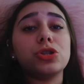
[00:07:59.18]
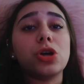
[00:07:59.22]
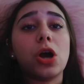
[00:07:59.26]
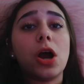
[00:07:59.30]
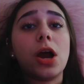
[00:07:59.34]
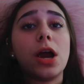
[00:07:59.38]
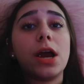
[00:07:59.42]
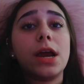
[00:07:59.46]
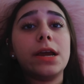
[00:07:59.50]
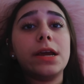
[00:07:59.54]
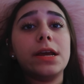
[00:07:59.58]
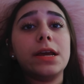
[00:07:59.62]

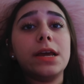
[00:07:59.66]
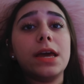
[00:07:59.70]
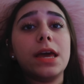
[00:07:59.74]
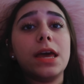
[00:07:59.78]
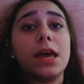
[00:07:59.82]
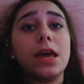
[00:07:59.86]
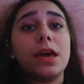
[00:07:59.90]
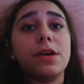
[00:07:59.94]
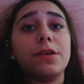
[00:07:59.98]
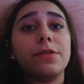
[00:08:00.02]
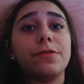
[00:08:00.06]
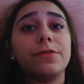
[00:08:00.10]
Sorry
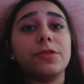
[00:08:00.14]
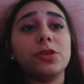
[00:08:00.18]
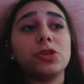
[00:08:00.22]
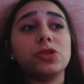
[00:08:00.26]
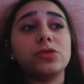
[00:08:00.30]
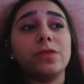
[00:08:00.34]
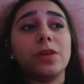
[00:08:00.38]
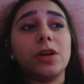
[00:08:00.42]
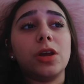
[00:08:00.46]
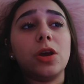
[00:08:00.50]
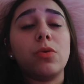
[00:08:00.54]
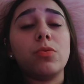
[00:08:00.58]
if
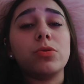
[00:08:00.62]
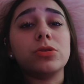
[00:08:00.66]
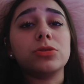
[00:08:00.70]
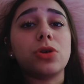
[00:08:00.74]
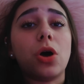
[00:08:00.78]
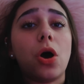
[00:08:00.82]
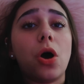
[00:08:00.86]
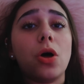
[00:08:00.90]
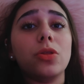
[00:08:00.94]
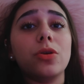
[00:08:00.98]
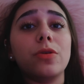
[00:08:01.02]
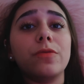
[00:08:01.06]
this video was
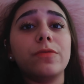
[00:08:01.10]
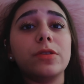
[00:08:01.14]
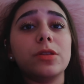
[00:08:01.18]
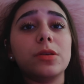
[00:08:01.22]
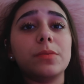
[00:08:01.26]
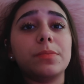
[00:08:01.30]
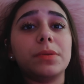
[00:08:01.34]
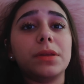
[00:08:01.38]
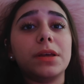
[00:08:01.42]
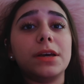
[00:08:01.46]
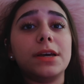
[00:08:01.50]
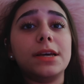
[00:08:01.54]
all over
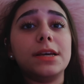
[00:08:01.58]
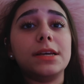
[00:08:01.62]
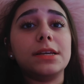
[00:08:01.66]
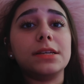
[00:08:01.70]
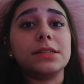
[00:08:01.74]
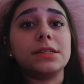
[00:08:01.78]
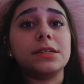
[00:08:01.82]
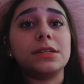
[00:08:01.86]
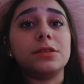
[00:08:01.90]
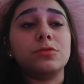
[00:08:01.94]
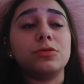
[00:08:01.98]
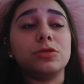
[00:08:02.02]
the
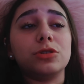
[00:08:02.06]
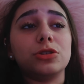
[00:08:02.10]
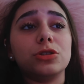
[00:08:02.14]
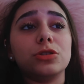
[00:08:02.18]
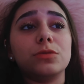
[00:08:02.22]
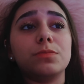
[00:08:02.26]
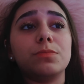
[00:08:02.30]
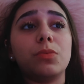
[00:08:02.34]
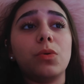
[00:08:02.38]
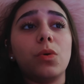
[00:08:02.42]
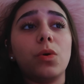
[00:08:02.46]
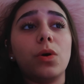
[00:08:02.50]
place and it was
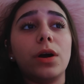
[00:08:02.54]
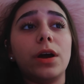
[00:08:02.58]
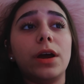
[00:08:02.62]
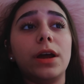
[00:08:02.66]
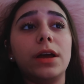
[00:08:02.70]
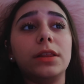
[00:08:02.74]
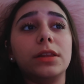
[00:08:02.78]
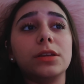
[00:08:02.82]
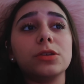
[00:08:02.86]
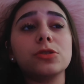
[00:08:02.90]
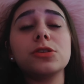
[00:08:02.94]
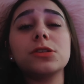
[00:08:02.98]
just
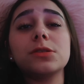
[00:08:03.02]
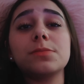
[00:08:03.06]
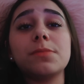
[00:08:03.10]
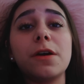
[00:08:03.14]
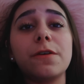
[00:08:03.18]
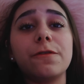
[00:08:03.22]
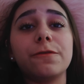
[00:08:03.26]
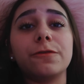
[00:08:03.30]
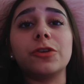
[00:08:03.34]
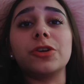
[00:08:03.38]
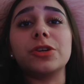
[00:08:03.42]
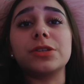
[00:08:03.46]
boring. This is
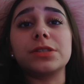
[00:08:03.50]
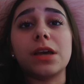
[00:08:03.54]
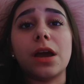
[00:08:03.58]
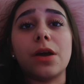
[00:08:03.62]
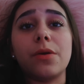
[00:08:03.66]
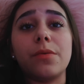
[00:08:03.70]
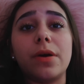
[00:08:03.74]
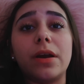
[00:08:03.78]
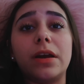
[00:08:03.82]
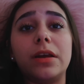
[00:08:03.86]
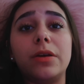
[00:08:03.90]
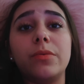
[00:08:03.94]
my first get
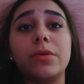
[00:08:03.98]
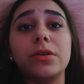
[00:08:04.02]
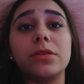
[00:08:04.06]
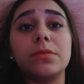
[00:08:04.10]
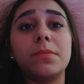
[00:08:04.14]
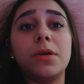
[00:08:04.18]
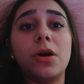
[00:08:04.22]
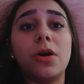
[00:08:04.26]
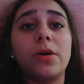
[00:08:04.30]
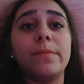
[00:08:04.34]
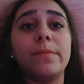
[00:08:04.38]
ready with me